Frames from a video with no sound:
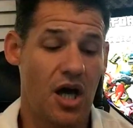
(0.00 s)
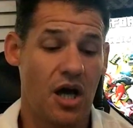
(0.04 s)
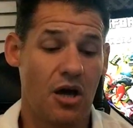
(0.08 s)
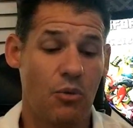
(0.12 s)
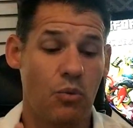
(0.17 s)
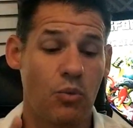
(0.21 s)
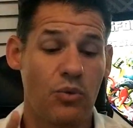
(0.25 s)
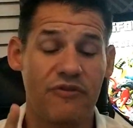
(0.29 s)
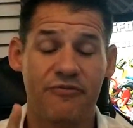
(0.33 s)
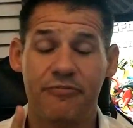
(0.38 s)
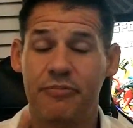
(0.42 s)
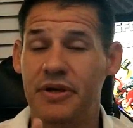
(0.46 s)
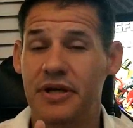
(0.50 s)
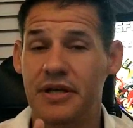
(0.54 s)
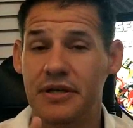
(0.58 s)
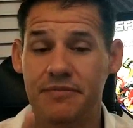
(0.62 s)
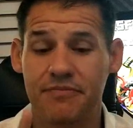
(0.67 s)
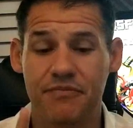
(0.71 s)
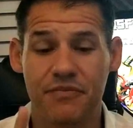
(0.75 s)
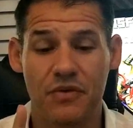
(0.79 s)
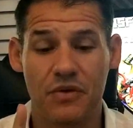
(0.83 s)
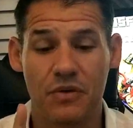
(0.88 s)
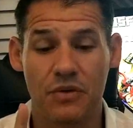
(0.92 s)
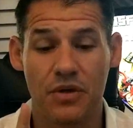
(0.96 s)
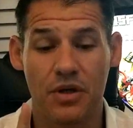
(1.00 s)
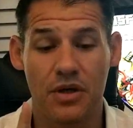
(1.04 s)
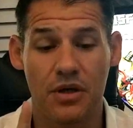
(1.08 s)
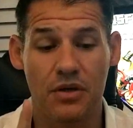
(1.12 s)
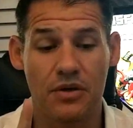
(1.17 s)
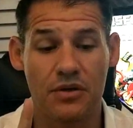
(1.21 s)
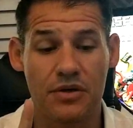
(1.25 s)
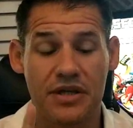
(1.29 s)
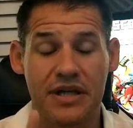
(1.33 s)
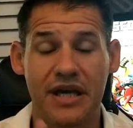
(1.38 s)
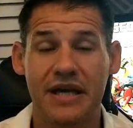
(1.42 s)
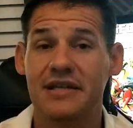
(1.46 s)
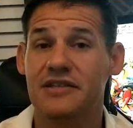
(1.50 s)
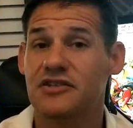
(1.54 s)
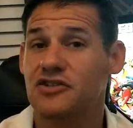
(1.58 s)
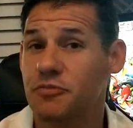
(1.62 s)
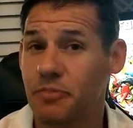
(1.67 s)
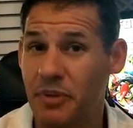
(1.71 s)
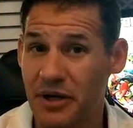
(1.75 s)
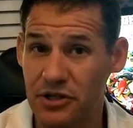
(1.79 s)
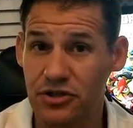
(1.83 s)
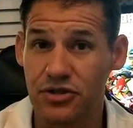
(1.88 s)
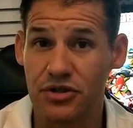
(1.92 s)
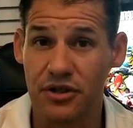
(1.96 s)
We've been getting
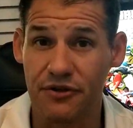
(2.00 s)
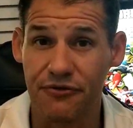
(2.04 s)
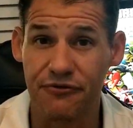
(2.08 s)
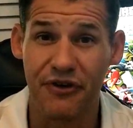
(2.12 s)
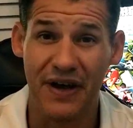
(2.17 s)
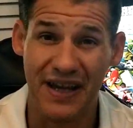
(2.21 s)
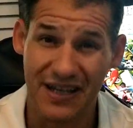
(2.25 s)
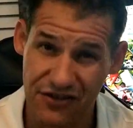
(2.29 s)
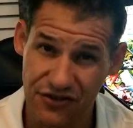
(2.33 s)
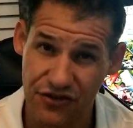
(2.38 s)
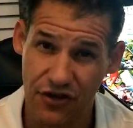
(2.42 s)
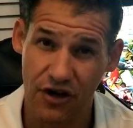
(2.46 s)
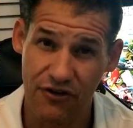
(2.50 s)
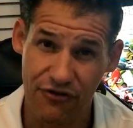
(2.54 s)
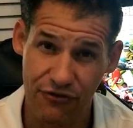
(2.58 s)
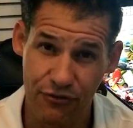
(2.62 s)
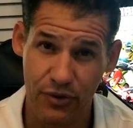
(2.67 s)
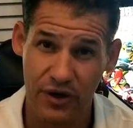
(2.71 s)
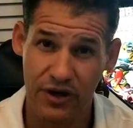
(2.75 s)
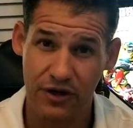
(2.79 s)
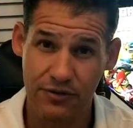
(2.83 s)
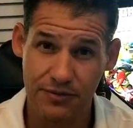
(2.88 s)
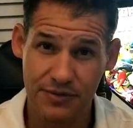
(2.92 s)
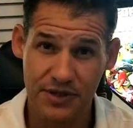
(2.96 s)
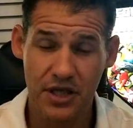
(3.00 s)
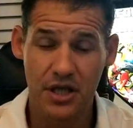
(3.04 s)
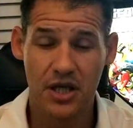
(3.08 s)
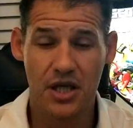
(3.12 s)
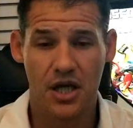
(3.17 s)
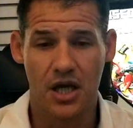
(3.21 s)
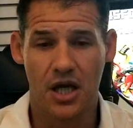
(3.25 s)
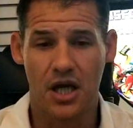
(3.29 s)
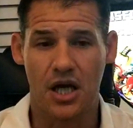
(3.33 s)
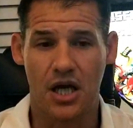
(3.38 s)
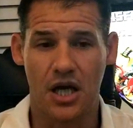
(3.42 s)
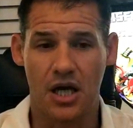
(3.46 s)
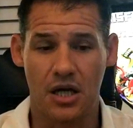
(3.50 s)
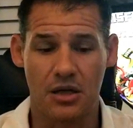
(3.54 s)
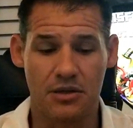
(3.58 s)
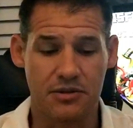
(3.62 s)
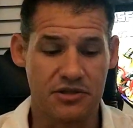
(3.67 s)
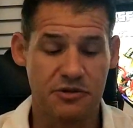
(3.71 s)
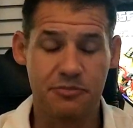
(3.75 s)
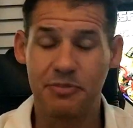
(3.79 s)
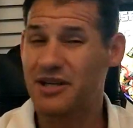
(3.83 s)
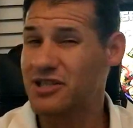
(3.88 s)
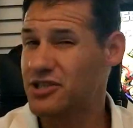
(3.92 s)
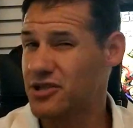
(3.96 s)
special effects software,
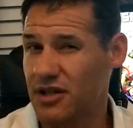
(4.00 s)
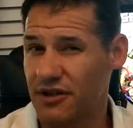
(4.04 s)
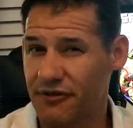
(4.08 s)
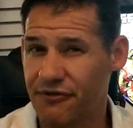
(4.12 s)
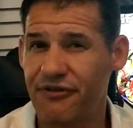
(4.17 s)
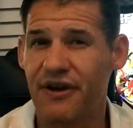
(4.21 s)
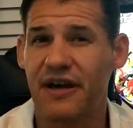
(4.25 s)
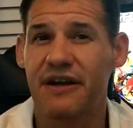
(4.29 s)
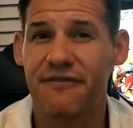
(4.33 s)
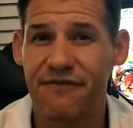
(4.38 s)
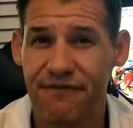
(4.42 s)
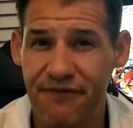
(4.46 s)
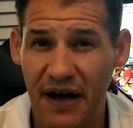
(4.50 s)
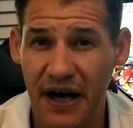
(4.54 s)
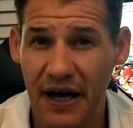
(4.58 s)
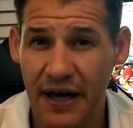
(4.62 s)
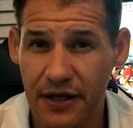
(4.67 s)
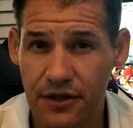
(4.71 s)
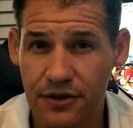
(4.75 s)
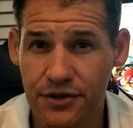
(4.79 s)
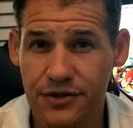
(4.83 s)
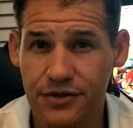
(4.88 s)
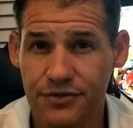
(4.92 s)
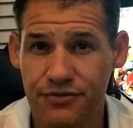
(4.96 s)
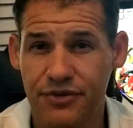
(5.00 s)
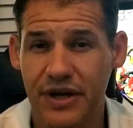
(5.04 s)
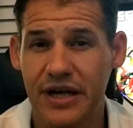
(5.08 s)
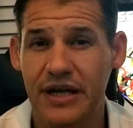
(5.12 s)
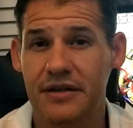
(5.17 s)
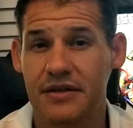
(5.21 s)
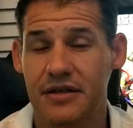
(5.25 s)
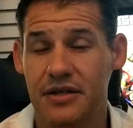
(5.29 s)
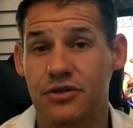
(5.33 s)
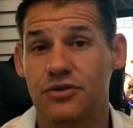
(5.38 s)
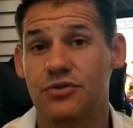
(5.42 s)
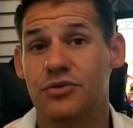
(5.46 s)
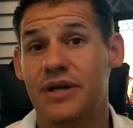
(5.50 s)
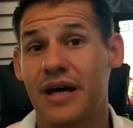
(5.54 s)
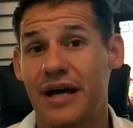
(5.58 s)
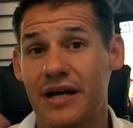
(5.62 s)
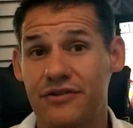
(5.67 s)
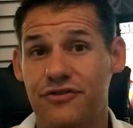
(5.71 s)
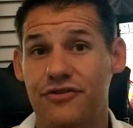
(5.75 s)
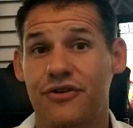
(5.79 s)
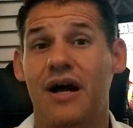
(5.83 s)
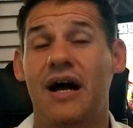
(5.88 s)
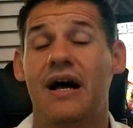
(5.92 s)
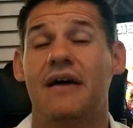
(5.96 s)
special effect files, right, that you guys
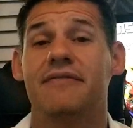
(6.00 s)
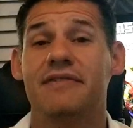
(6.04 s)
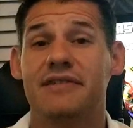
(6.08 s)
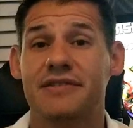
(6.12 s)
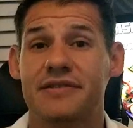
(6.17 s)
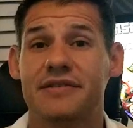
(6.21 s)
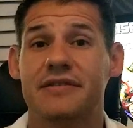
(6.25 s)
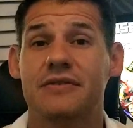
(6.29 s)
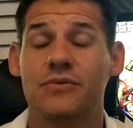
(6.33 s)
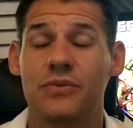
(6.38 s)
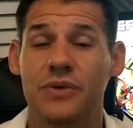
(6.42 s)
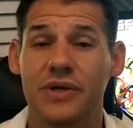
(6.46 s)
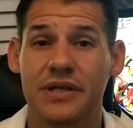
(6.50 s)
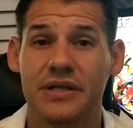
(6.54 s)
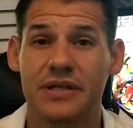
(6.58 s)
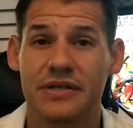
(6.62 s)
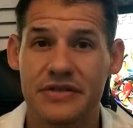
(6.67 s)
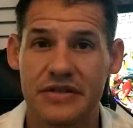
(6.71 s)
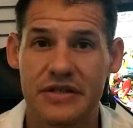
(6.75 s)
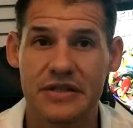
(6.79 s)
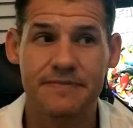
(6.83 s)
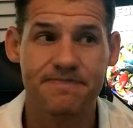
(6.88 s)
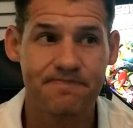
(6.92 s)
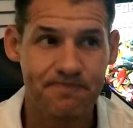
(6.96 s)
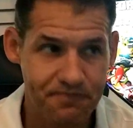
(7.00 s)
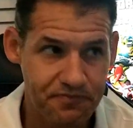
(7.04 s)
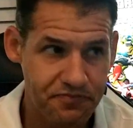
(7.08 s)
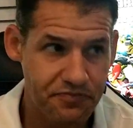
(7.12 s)
are obviously witnessing.